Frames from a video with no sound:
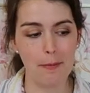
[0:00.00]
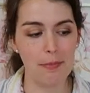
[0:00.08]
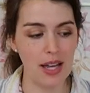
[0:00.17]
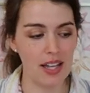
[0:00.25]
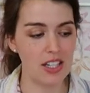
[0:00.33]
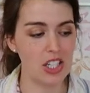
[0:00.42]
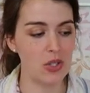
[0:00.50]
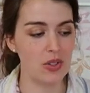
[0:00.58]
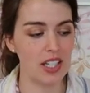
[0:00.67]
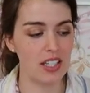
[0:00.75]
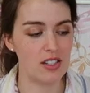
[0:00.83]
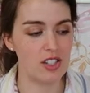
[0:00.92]
but you
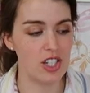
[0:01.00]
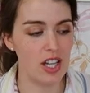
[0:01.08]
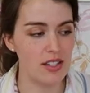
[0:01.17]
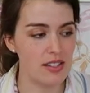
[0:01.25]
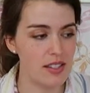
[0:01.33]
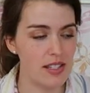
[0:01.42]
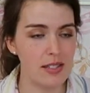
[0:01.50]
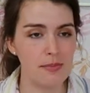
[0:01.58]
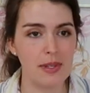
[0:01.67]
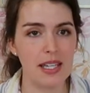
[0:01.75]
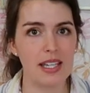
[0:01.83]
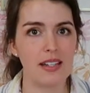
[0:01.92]
can adjust the
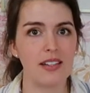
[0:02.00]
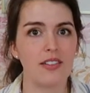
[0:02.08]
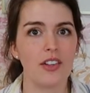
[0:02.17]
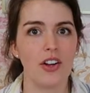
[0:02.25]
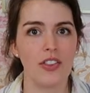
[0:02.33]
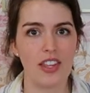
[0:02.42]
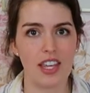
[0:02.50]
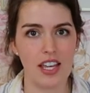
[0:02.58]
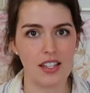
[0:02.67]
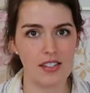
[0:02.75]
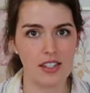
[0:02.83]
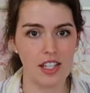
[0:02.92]
speed on the
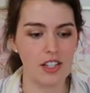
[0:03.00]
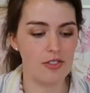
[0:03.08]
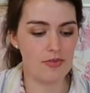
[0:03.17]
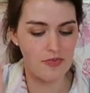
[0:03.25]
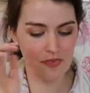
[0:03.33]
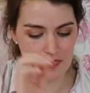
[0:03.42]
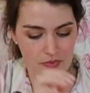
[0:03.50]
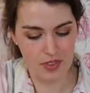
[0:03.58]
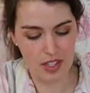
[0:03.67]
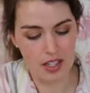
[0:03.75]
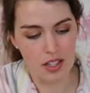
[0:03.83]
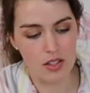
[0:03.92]
SQ.
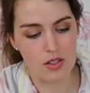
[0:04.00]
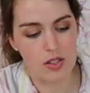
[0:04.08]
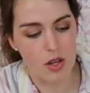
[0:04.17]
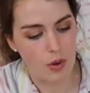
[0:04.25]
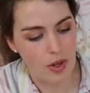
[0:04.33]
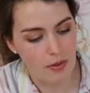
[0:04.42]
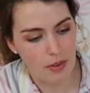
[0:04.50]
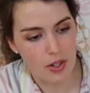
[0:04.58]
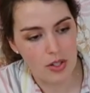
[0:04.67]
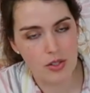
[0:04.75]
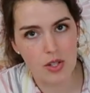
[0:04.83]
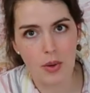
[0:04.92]
So if
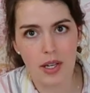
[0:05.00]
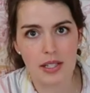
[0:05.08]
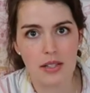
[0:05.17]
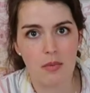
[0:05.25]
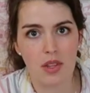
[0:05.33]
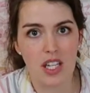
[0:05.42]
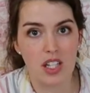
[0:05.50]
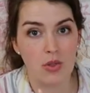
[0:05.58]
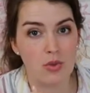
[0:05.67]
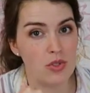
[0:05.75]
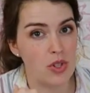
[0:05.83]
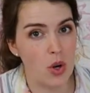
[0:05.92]
you're sewing something and
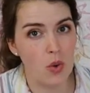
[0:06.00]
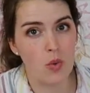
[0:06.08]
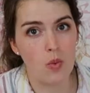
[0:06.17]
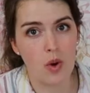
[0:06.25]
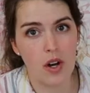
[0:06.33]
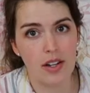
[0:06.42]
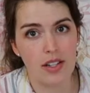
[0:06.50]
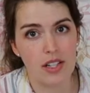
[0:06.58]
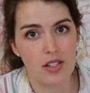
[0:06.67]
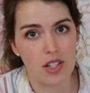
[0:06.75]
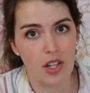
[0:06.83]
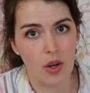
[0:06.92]
you don't want
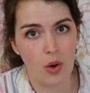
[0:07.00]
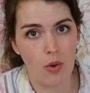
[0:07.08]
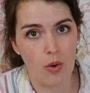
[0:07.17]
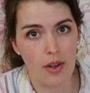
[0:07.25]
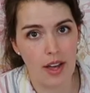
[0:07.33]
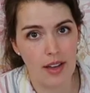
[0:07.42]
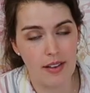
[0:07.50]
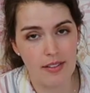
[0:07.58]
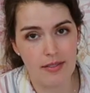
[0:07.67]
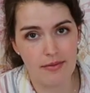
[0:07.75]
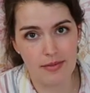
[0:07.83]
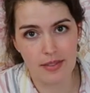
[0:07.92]
it to go
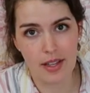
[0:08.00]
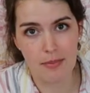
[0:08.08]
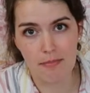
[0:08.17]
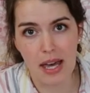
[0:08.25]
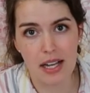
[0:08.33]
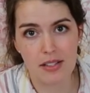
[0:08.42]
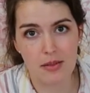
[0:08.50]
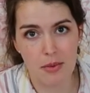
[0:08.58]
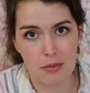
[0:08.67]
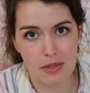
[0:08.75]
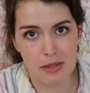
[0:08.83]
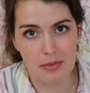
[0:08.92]

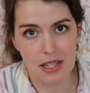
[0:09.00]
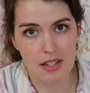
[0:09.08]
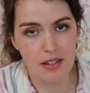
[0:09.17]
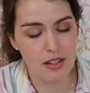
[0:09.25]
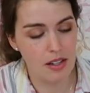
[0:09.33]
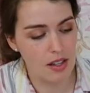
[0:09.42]
maximum speed,